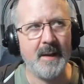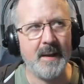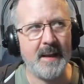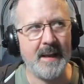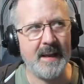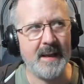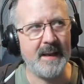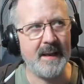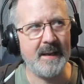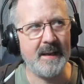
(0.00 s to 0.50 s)

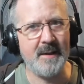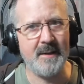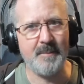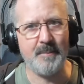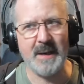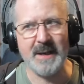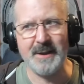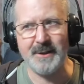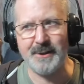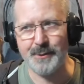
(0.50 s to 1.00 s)
in
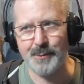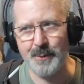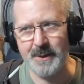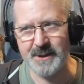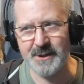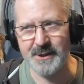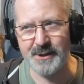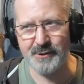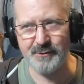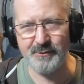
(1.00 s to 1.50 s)
my
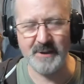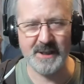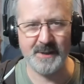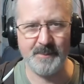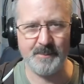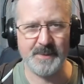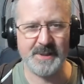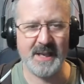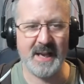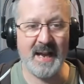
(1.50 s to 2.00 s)
Twitch
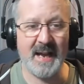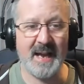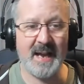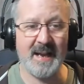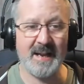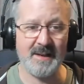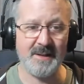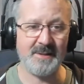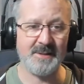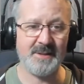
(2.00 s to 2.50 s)
streams
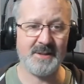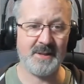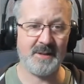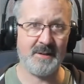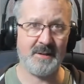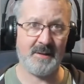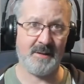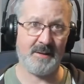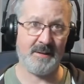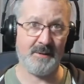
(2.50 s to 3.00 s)
and
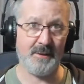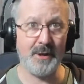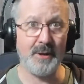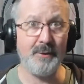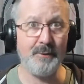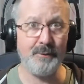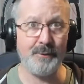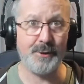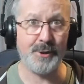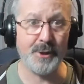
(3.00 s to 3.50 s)

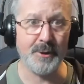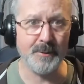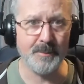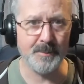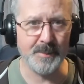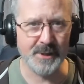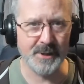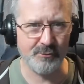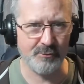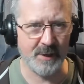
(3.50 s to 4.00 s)

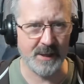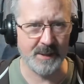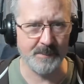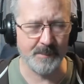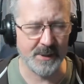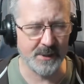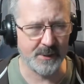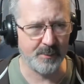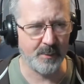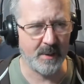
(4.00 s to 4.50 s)
YouTube
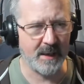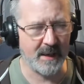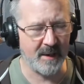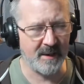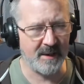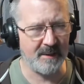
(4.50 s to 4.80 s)
streams as well.